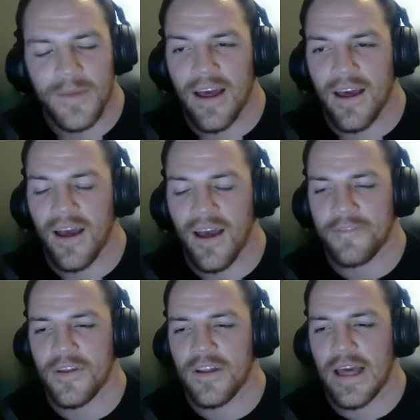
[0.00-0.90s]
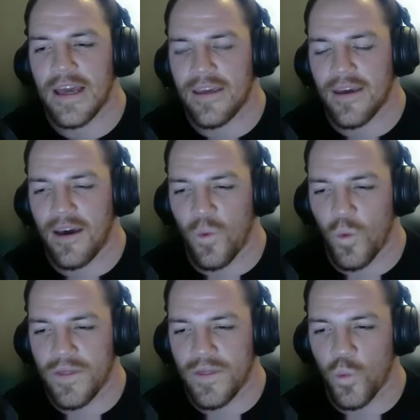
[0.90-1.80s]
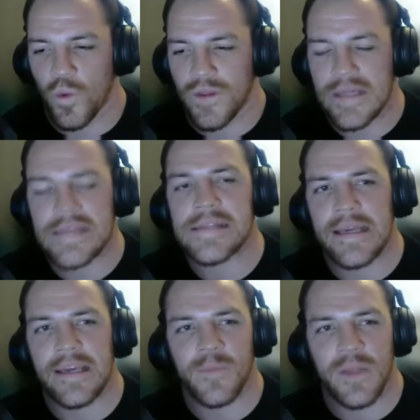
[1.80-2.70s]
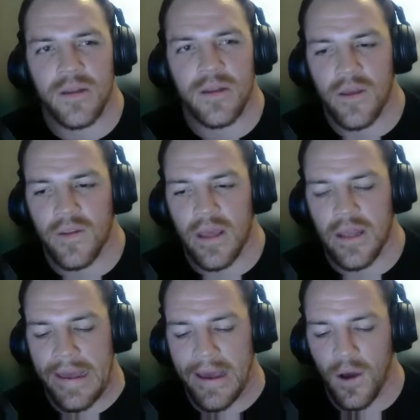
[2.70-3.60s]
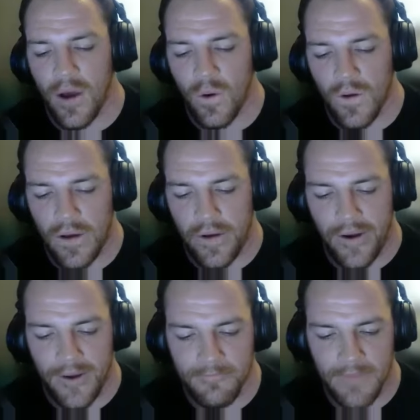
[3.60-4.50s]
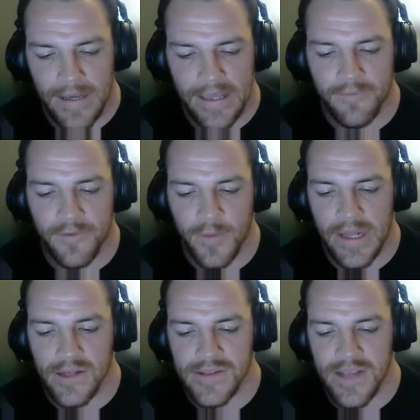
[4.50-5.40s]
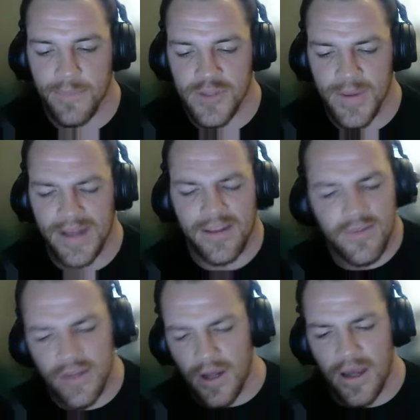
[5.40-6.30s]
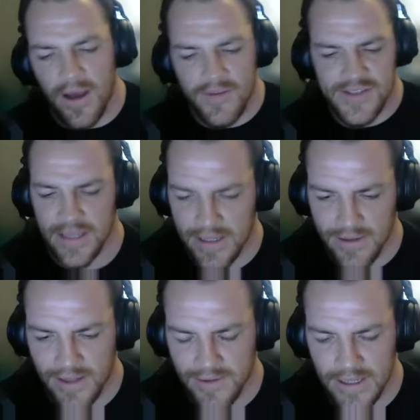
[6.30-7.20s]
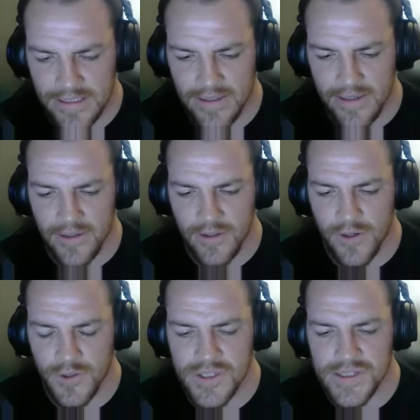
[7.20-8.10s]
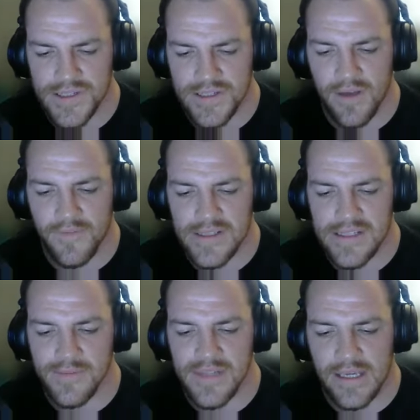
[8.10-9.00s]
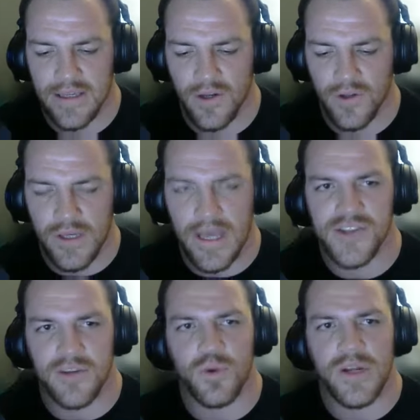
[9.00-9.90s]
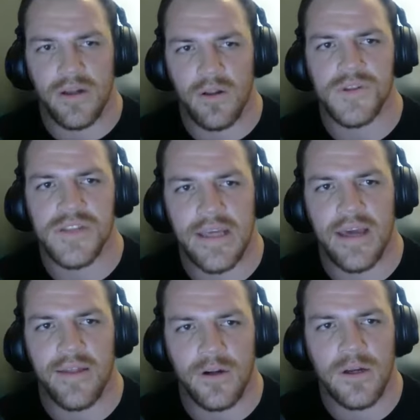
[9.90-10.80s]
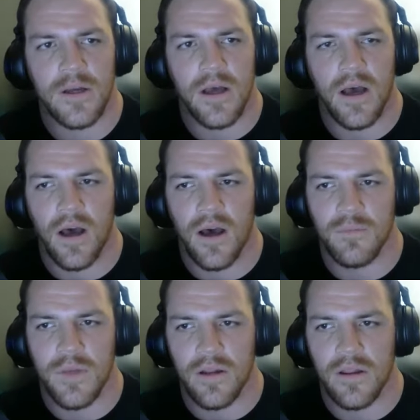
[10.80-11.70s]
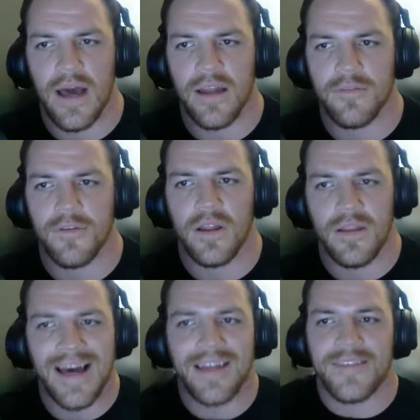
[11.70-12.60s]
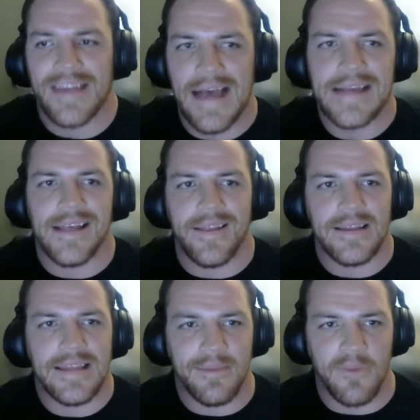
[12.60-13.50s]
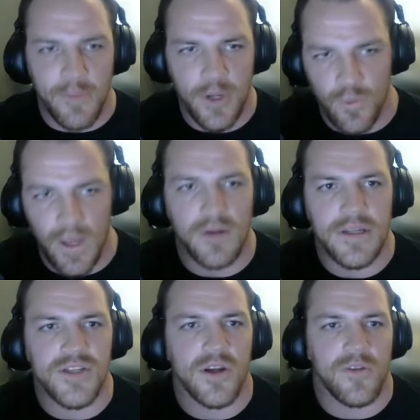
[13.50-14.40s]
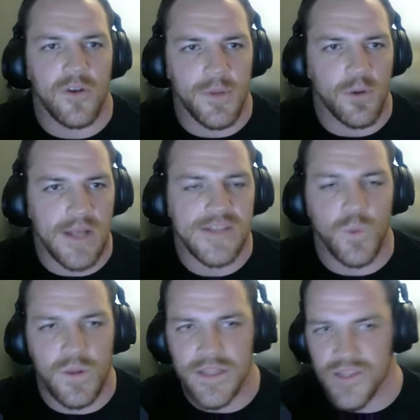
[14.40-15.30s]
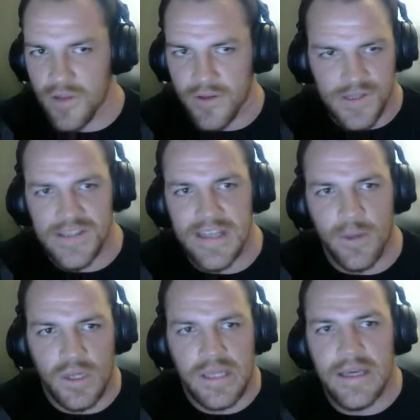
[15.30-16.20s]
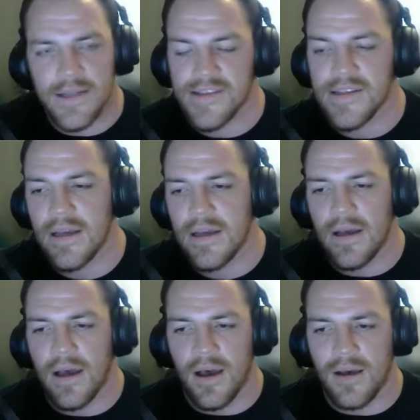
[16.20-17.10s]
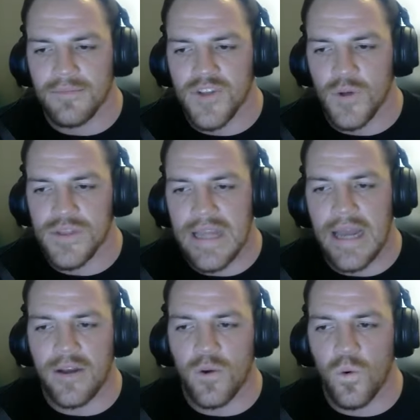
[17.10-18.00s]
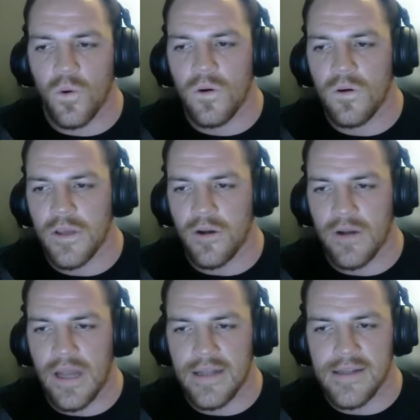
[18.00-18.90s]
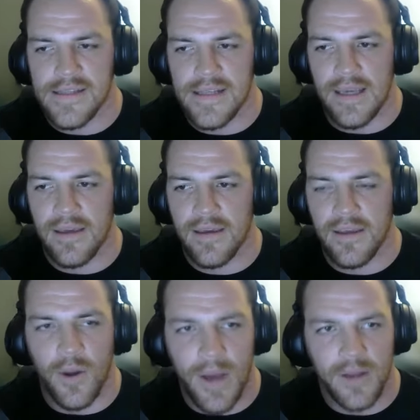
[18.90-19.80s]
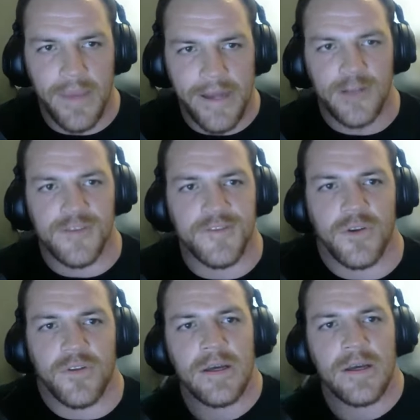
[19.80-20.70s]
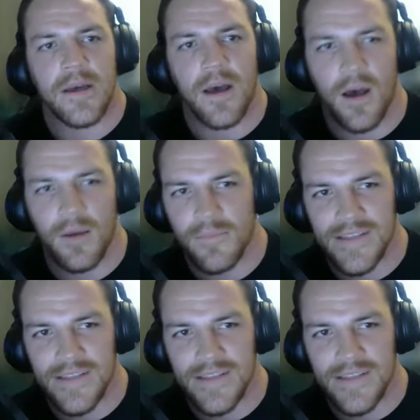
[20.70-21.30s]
mean, I, I feel like uh, with the, with this team and and and how um, again from an outside perspective, and you know, I obviously I, I talked to your coaches and stuff. It seems like you know you guys are pretty close together, um, and a lot of a lot of the guys on the team have been around each other, have been wrestling with each other since they were kids. Um, so it's kind of cool, you know, kind of to see, you know, out of Bakersfield, um,